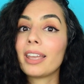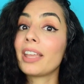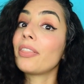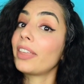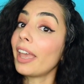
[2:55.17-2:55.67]

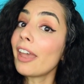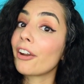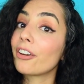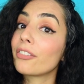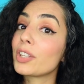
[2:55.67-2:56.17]
in the
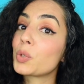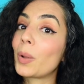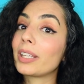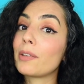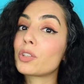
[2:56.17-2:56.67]
air, this
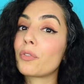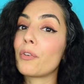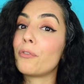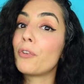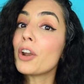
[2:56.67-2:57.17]
one gives off a
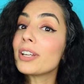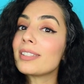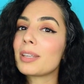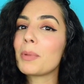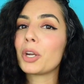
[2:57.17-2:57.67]
very
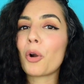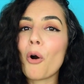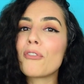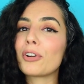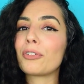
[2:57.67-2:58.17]
similar
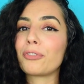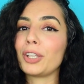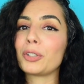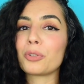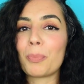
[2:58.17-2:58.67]
overall
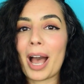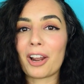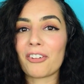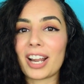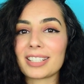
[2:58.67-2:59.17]
feel to
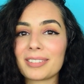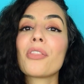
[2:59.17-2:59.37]
Baccarat.